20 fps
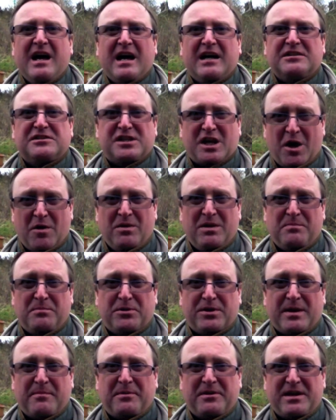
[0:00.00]
and Tony
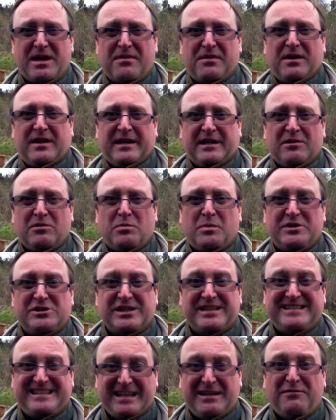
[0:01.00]
put up another link which
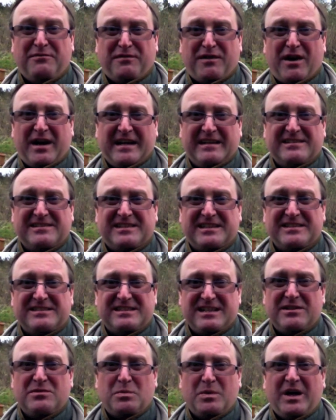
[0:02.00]
I did find that
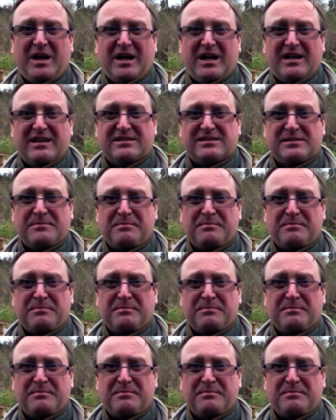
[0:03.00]
did work.